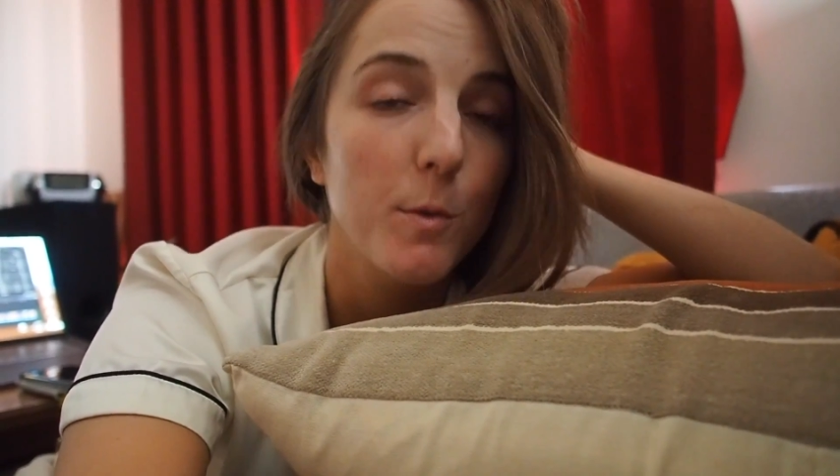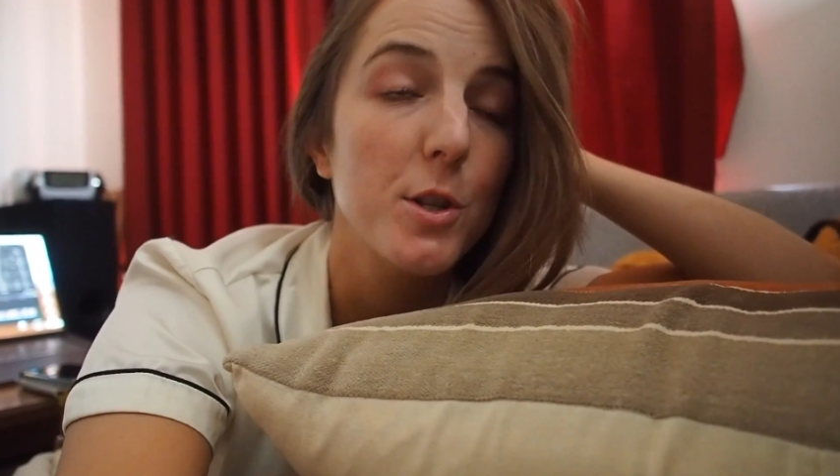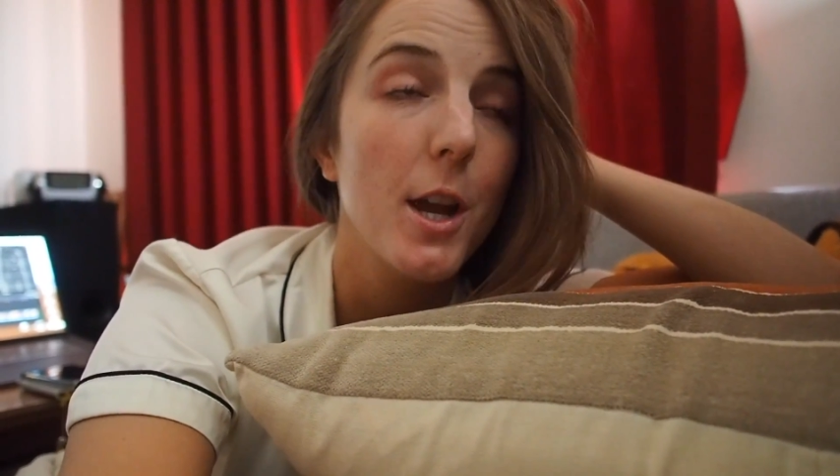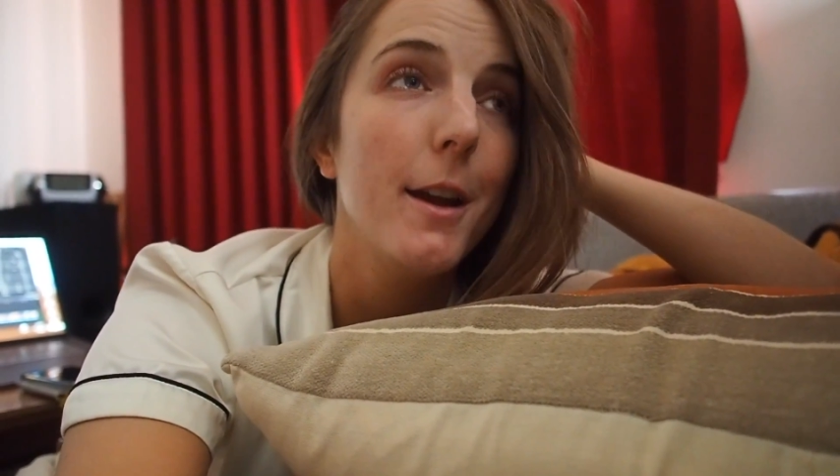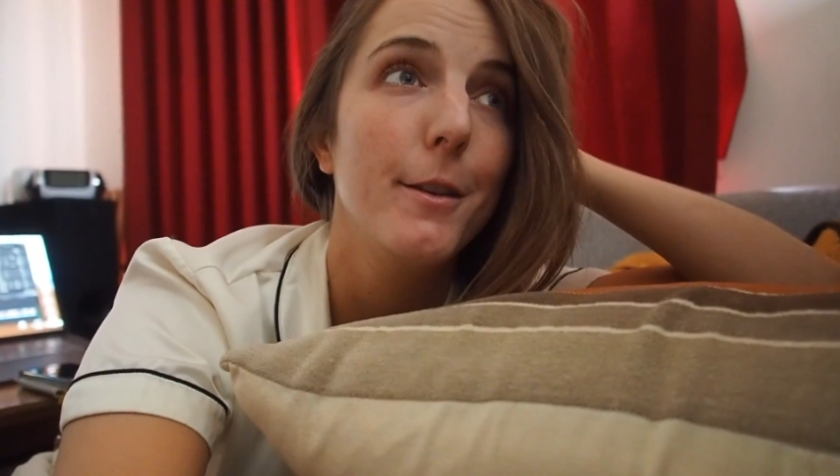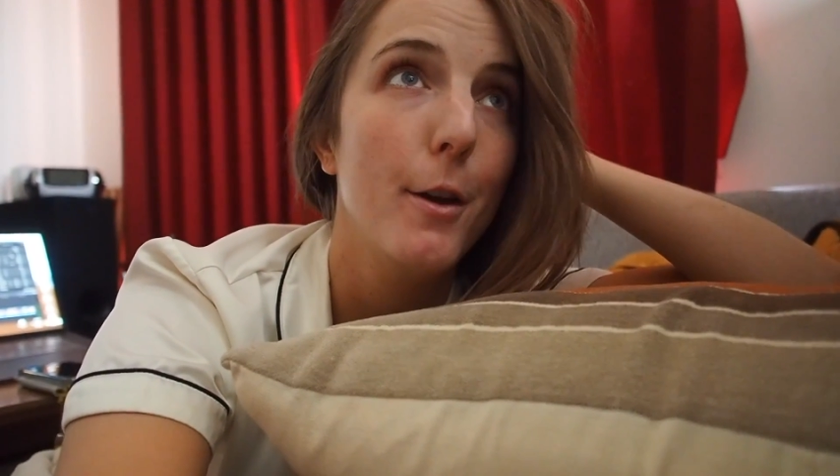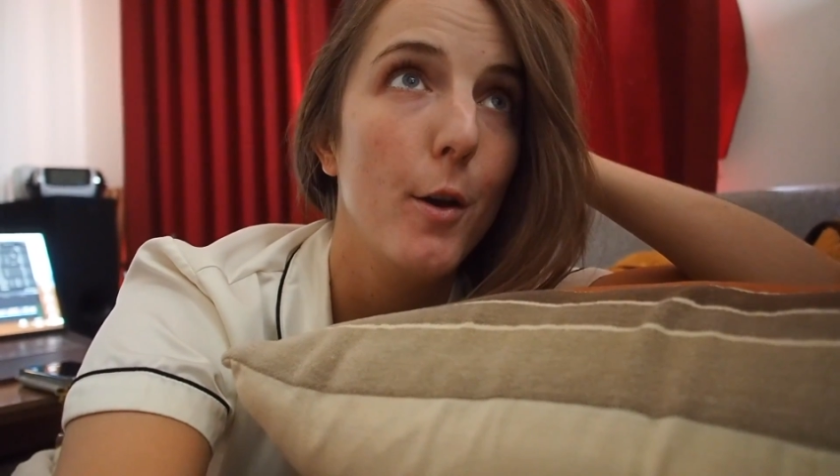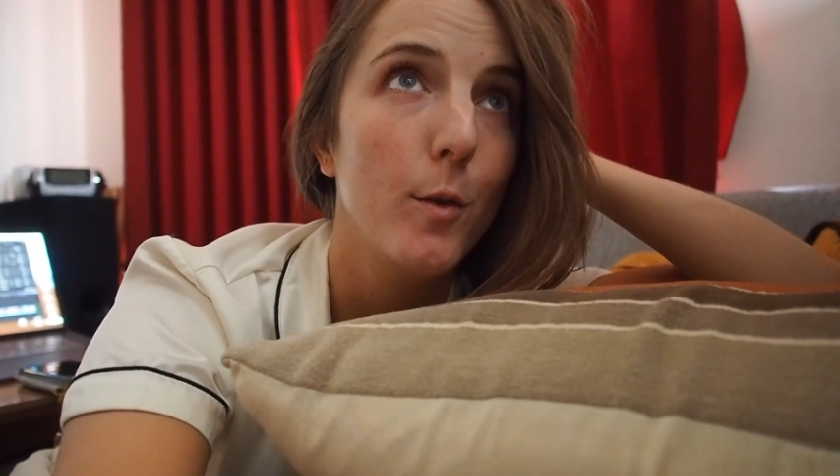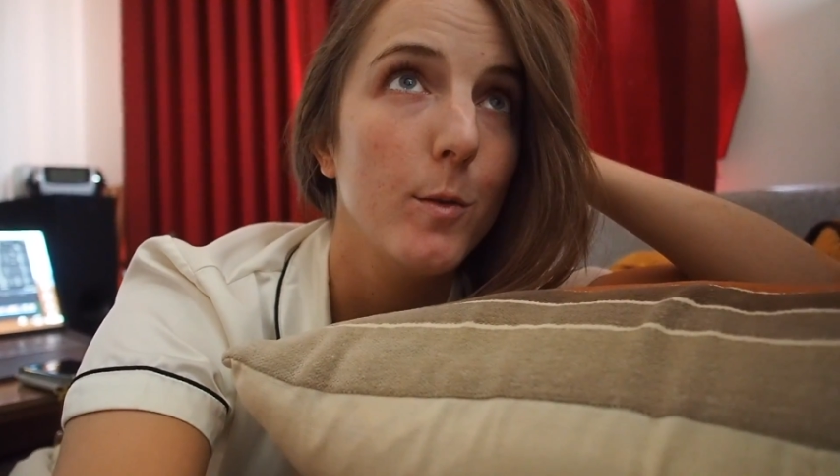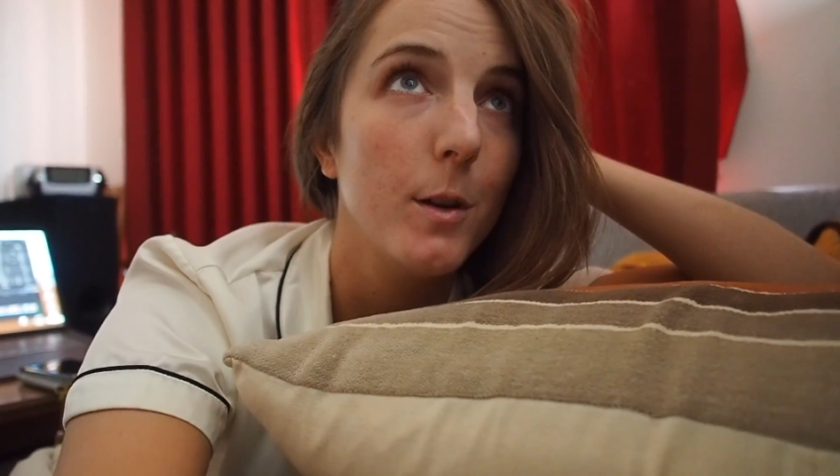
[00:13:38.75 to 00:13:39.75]
which I
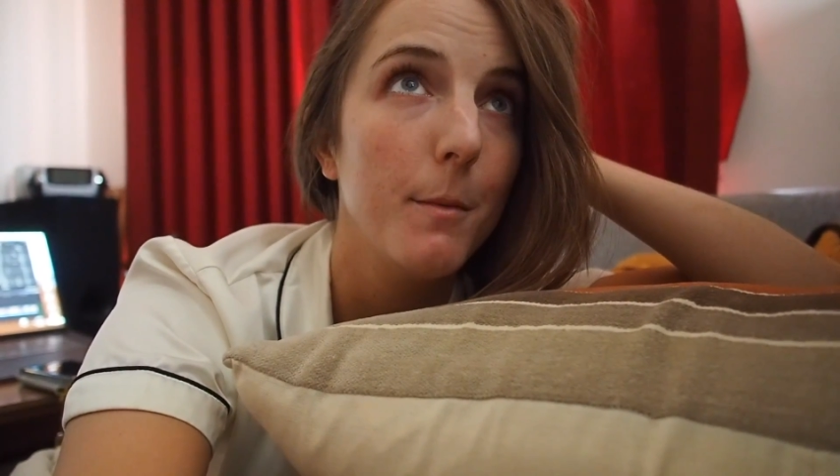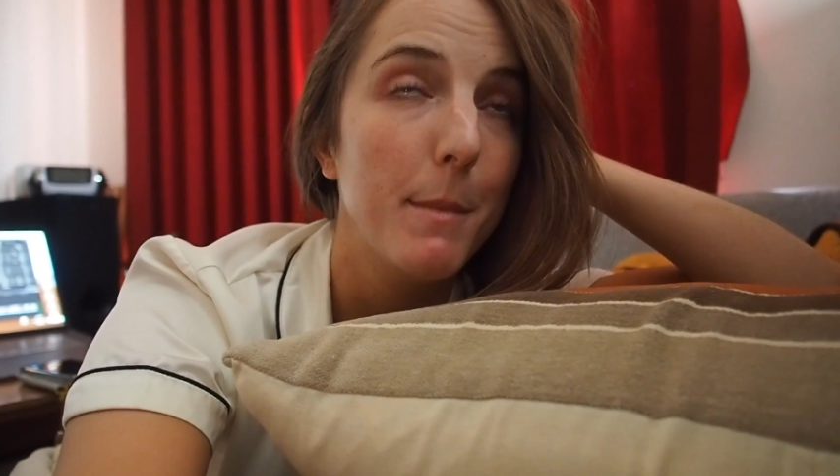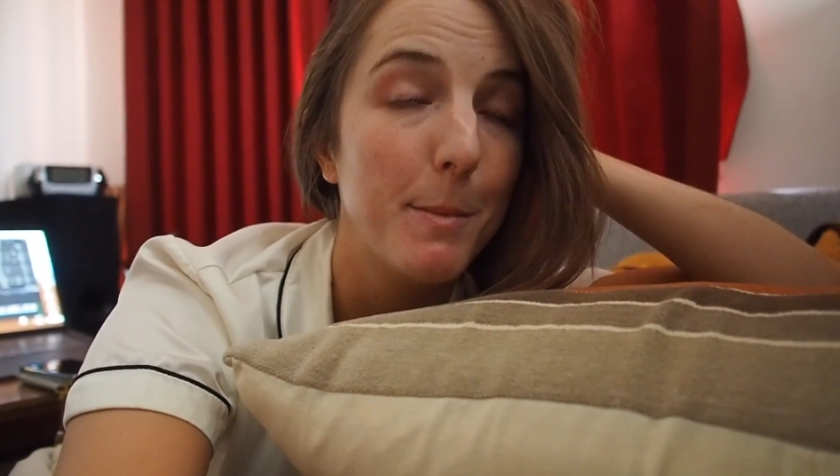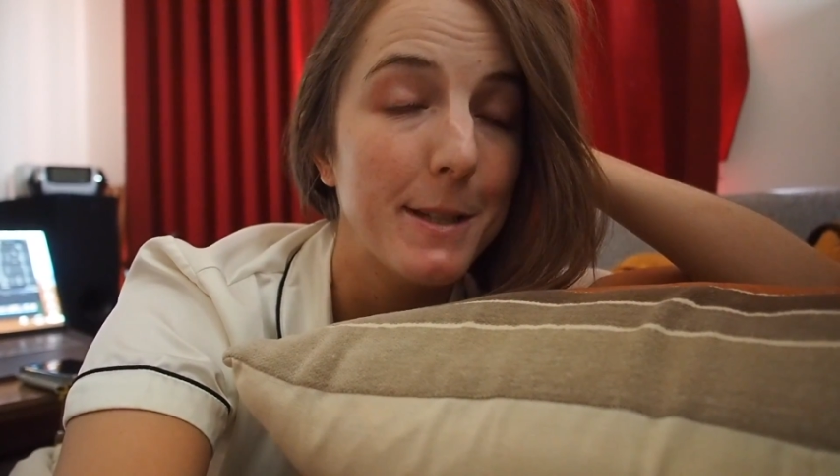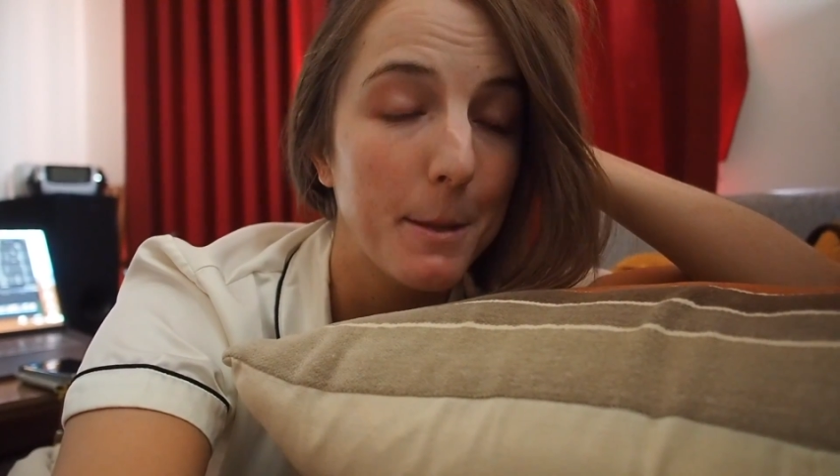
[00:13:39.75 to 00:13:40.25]
know maybe